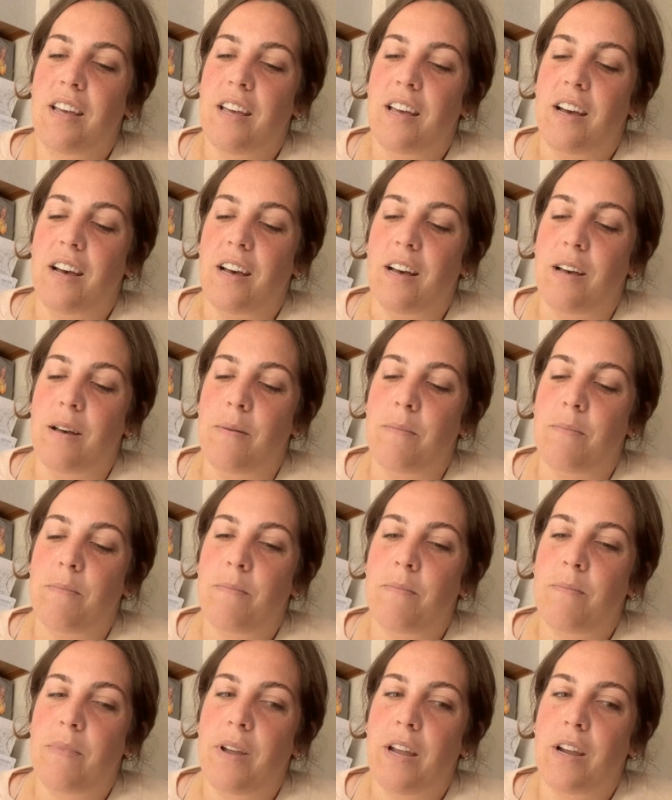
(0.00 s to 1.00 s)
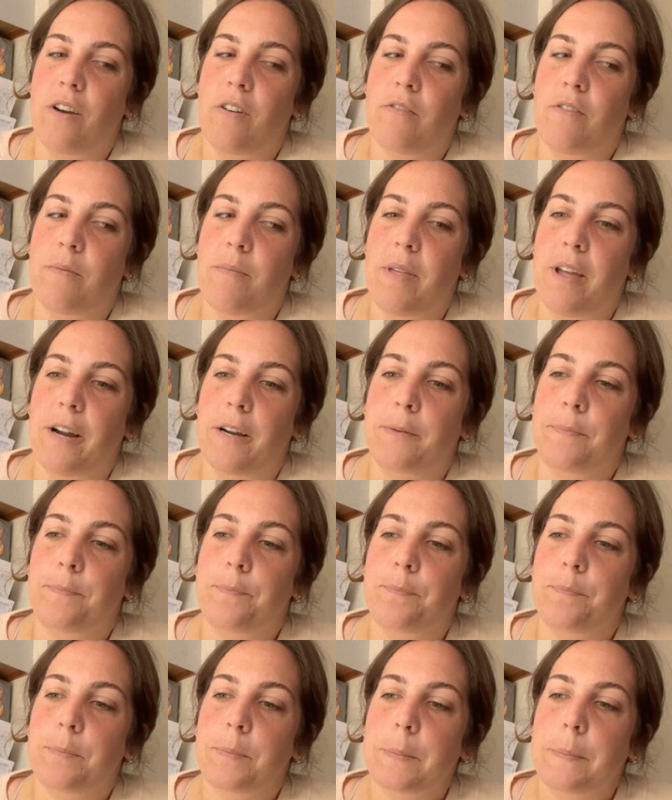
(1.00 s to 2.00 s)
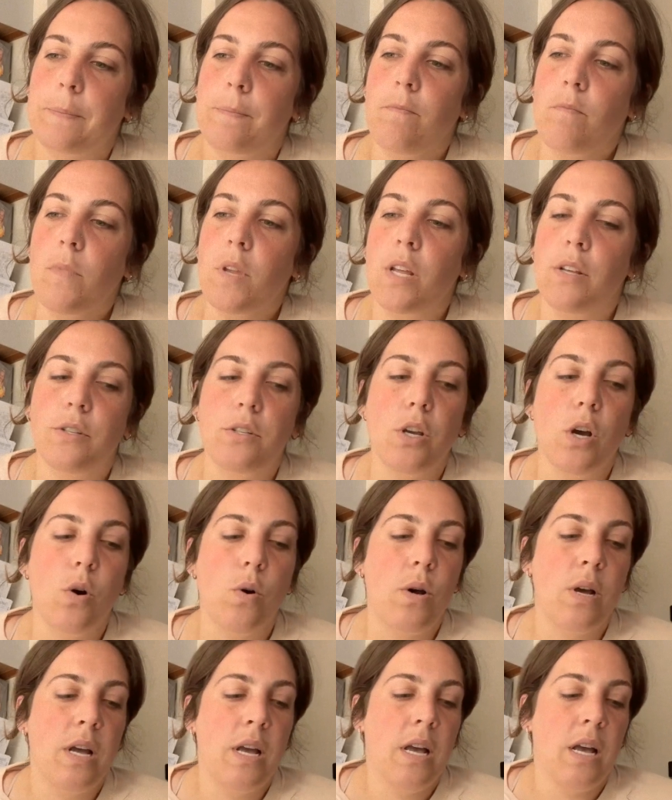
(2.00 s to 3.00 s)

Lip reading: and go from there. So